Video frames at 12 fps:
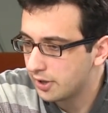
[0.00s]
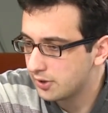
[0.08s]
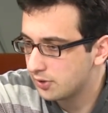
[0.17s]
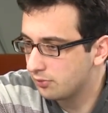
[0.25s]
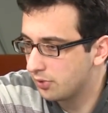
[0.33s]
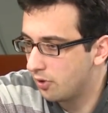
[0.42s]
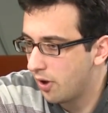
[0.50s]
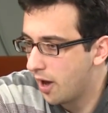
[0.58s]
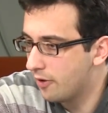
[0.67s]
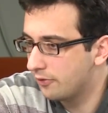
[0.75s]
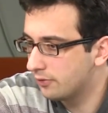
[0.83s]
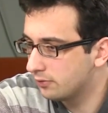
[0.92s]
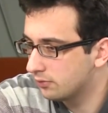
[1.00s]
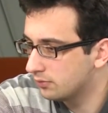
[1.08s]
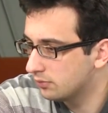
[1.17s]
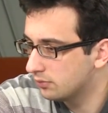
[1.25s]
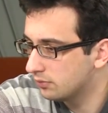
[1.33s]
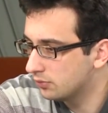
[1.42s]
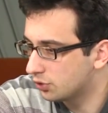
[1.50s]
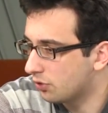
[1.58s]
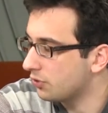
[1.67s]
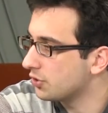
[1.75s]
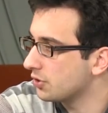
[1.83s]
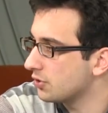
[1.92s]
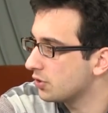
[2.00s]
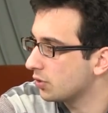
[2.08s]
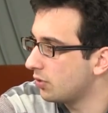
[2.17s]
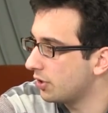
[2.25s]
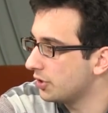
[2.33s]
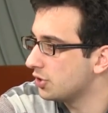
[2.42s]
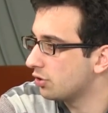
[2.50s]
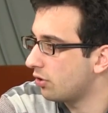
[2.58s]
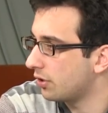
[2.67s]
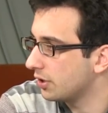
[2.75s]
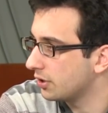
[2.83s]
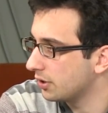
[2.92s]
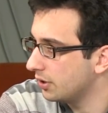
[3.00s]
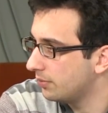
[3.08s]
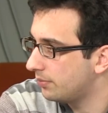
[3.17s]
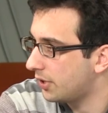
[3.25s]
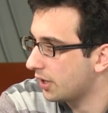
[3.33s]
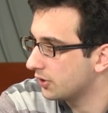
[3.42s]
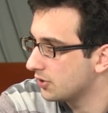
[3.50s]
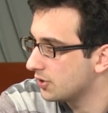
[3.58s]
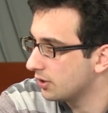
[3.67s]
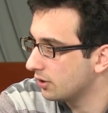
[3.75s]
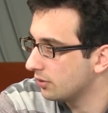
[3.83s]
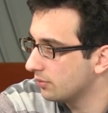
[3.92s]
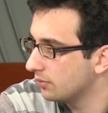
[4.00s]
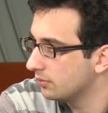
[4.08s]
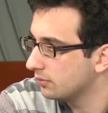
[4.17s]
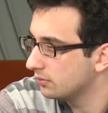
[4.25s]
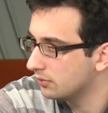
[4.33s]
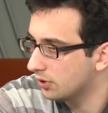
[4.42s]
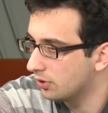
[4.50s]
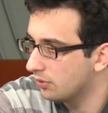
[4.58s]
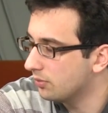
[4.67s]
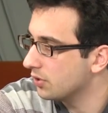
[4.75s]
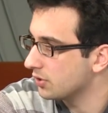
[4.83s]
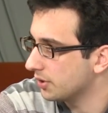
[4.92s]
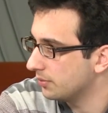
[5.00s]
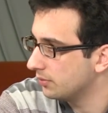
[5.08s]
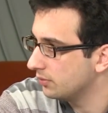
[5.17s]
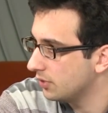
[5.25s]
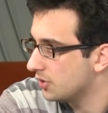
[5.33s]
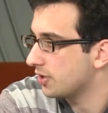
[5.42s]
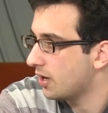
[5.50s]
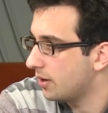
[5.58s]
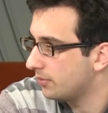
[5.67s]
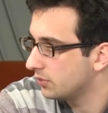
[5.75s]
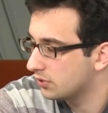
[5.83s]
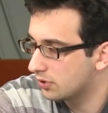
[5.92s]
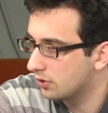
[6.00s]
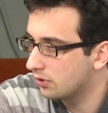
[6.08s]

Whereas you have Georgians who are historically practicing, Muslim Islam.